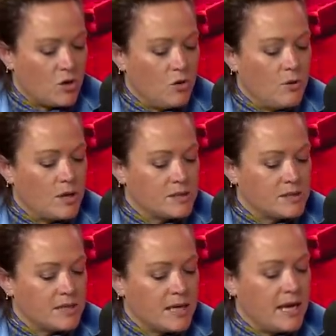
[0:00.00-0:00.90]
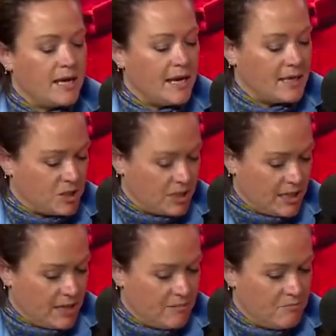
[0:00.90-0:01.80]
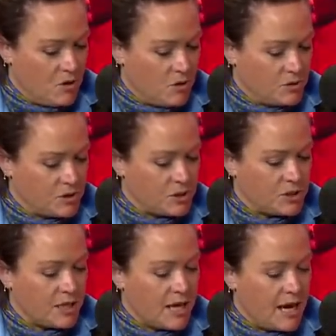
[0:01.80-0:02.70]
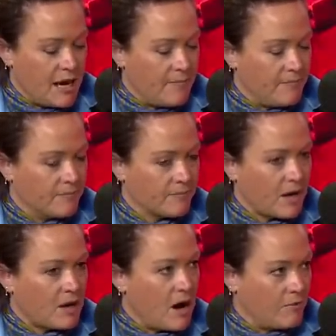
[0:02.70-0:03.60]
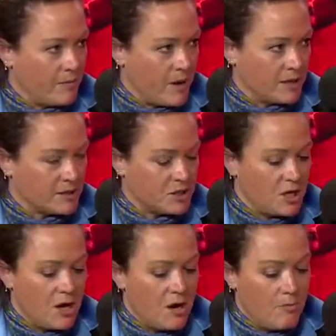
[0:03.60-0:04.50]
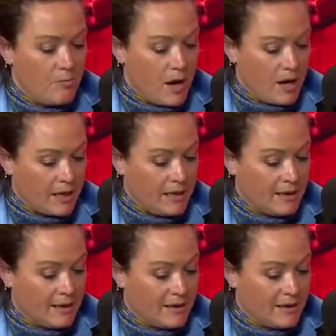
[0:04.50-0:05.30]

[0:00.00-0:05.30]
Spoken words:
Who was allegedly most compromised by,